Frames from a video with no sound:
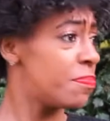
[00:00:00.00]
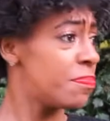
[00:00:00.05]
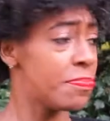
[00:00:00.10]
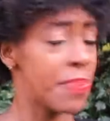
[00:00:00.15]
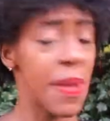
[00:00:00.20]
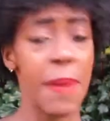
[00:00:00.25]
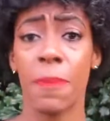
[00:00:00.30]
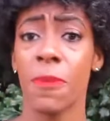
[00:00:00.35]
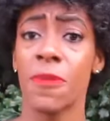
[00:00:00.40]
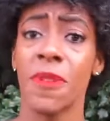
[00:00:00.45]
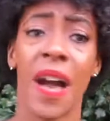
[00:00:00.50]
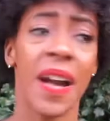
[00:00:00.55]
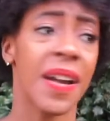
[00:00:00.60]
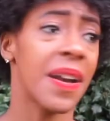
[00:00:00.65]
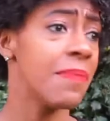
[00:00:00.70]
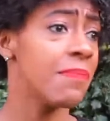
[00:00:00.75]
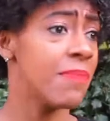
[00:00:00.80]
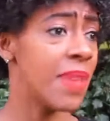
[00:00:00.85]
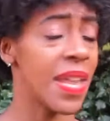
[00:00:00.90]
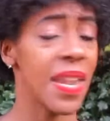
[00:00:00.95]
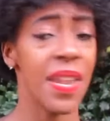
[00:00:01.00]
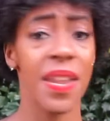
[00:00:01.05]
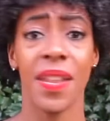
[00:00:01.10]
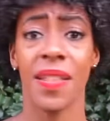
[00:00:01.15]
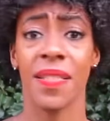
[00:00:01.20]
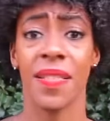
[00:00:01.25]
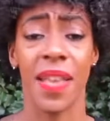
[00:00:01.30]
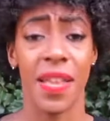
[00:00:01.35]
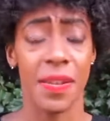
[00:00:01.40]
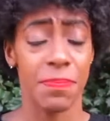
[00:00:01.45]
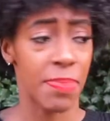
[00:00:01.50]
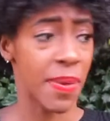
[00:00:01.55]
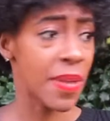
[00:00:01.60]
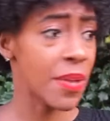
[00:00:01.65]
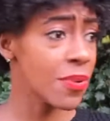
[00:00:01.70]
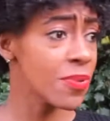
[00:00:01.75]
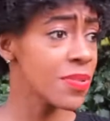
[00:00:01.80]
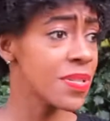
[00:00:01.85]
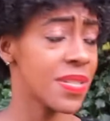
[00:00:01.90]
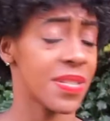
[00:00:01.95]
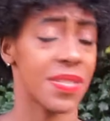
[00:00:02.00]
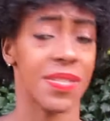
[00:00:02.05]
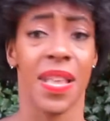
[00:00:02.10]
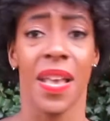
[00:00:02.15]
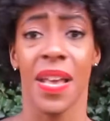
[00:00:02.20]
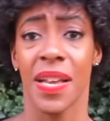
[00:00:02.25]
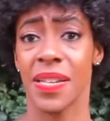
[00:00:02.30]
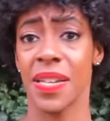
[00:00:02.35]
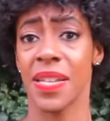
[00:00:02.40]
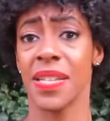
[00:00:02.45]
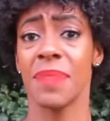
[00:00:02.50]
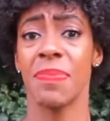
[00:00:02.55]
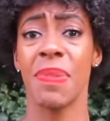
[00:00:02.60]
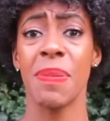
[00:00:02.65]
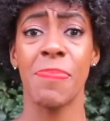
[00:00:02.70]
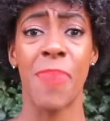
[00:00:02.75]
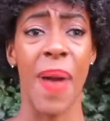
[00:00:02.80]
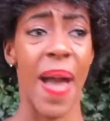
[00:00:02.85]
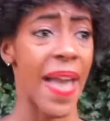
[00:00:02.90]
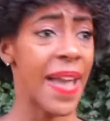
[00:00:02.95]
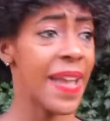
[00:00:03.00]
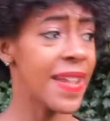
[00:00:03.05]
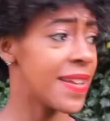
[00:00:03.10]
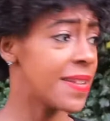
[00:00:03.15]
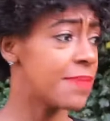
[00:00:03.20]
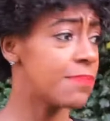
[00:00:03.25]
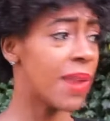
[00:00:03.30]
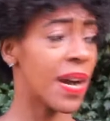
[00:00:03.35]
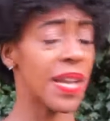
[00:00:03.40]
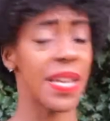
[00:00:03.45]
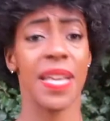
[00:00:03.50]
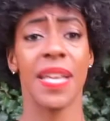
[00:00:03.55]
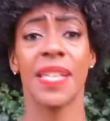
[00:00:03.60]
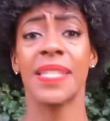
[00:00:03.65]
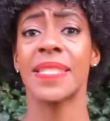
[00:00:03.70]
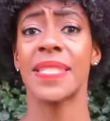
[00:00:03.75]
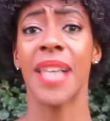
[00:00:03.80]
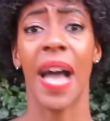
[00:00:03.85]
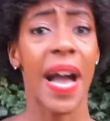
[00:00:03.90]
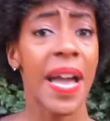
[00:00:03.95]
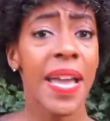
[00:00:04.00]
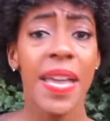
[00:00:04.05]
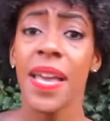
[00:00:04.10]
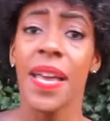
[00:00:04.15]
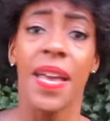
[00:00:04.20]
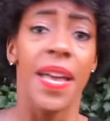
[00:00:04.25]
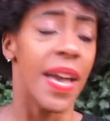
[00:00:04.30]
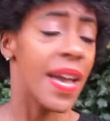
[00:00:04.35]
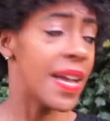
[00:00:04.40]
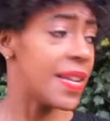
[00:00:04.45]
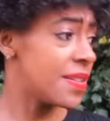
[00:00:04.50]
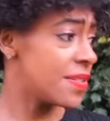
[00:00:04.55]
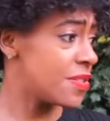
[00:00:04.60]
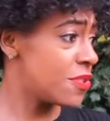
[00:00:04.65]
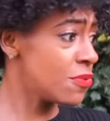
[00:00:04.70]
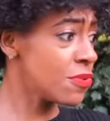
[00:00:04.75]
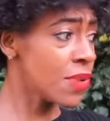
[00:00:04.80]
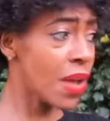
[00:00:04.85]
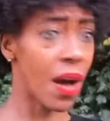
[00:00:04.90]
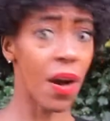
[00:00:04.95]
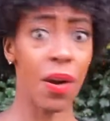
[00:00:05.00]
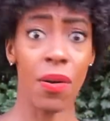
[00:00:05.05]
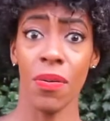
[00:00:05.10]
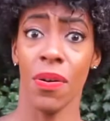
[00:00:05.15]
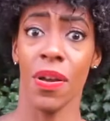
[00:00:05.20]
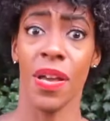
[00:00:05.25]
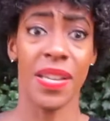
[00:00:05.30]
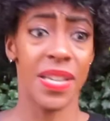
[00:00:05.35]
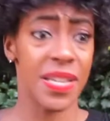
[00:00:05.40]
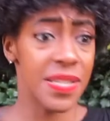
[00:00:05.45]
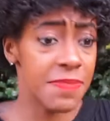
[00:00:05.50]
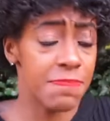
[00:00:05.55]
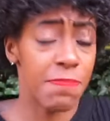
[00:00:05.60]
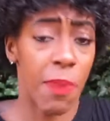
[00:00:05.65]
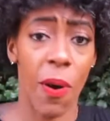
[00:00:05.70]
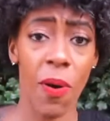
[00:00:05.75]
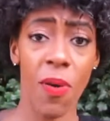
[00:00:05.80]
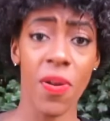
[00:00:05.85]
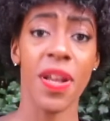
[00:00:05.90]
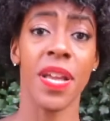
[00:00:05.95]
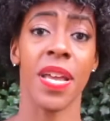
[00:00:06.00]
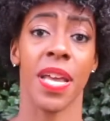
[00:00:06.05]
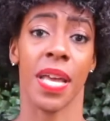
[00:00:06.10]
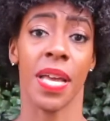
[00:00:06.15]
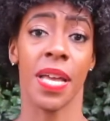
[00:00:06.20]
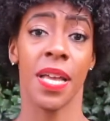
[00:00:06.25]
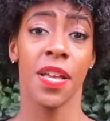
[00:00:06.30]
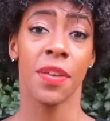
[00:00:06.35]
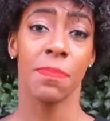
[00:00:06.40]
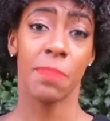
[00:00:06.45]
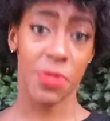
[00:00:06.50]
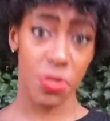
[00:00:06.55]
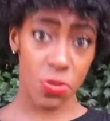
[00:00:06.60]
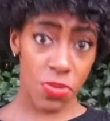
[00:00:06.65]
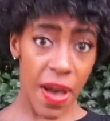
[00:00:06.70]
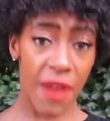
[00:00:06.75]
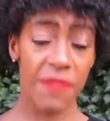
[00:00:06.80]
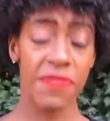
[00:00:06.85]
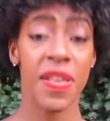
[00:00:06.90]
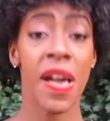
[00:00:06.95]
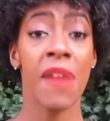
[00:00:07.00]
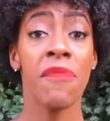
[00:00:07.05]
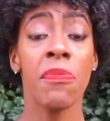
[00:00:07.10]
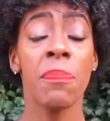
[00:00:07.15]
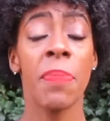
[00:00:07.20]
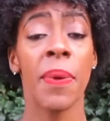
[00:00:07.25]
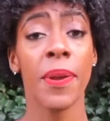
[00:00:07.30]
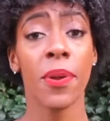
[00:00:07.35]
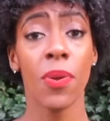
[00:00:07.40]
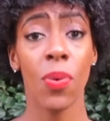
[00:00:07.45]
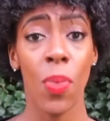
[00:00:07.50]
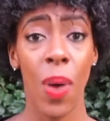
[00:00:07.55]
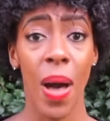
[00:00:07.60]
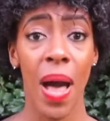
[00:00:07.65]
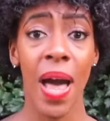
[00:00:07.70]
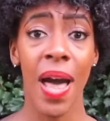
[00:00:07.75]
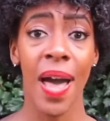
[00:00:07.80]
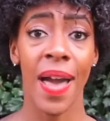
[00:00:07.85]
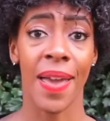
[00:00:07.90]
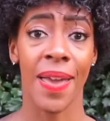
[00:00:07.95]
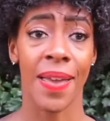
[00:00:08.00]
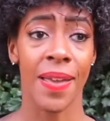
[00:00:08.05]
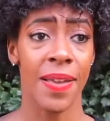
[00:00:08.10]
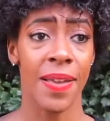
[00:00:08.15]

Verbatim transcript: people not committed and, and bills is, need to be paid and money is tight and you know and it's boring but you have to have a bigger why